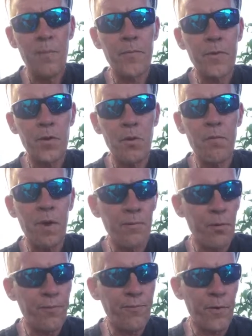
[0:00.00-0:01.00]
The
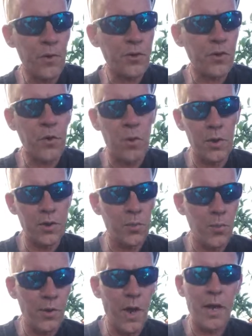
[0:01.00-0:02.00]
November 1st course
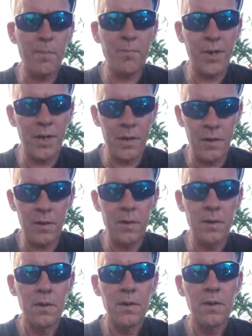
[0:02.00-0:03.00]
will not appear
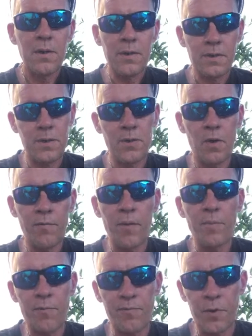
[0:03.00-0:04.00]
until
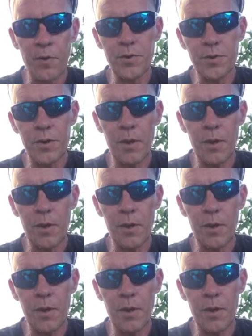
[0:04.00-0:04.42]
November 1st.